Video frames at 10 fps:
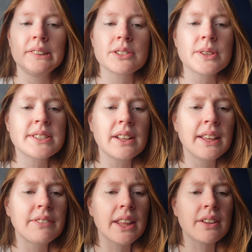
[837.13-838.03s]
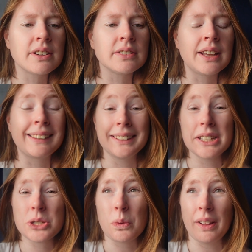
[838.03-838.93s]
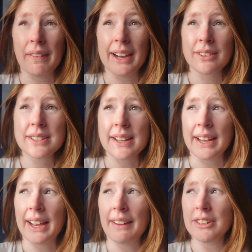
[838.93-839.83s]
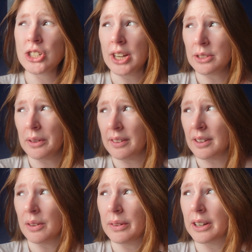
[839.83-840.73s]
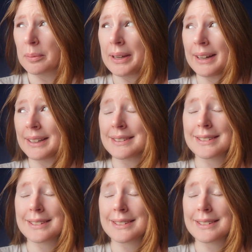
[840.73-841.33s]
so I still have another at least 12 hours. I haven't checked whether or not we are behind